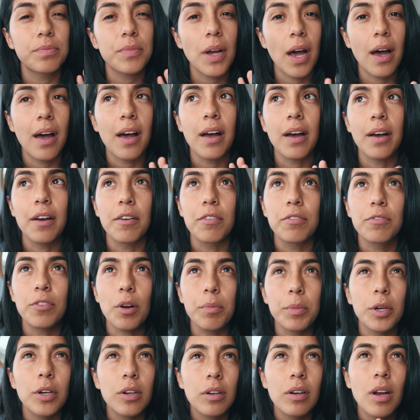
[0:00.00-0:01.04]

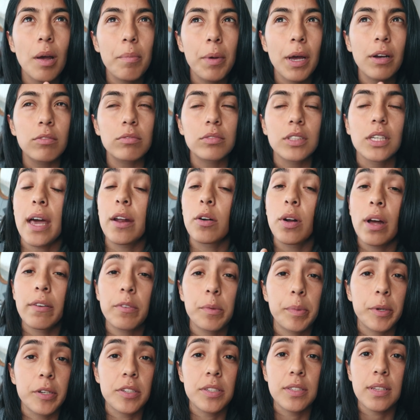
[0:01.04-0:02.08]
from her about. I don't have
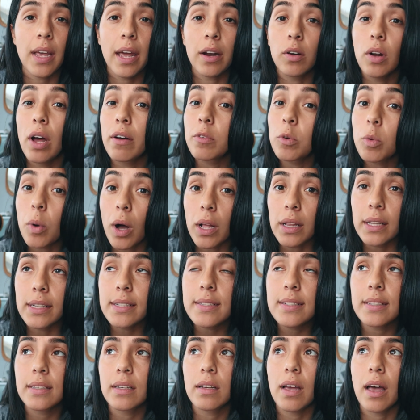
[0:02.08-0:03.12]
a purse, I don't have a
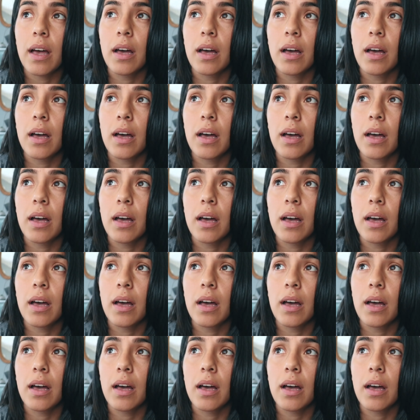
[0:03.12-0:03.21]
wallet.